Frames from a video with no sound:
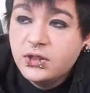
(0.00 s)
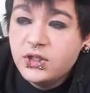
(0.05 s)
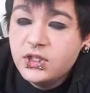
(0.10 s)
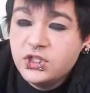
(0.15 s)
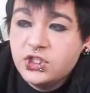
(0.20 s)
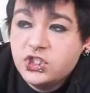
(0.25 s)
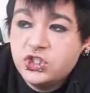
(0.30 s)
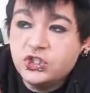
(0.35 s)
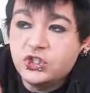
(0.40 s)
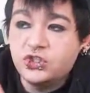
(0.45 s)

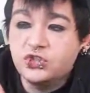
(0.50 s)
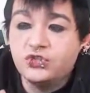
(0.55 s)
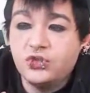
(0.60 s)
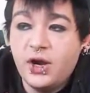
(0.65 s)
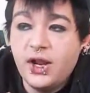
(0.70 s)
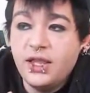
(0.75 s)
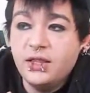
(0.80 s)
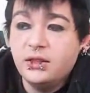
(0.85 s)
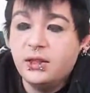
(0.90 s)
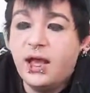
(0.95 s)
the
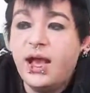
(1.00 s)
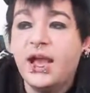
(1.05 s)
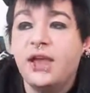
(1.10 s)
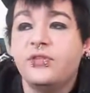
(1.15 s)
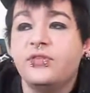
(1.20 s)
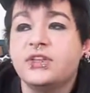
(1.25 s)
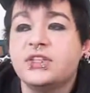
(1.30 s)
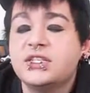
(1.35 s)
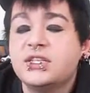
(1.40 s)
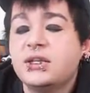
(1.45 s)
straight
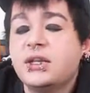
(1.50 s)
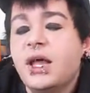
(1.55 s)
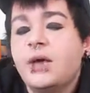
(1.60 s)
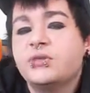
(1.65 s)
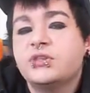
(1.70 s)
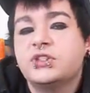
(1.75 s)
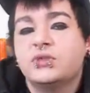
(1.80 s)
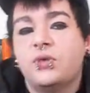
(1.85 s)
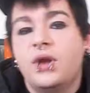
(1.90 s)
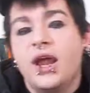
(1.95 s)
life until I
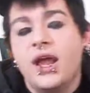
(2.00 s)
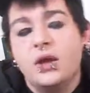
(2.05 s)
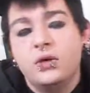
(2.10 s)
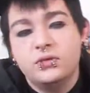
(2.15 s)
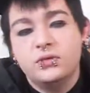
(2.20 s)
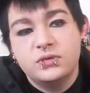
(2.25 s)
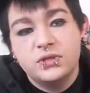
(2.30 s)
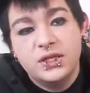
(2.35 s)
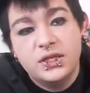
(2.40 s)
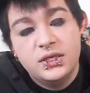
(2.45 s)
was
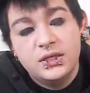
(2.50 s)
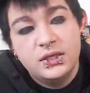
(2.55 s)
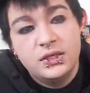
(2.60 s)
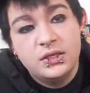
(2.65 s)
around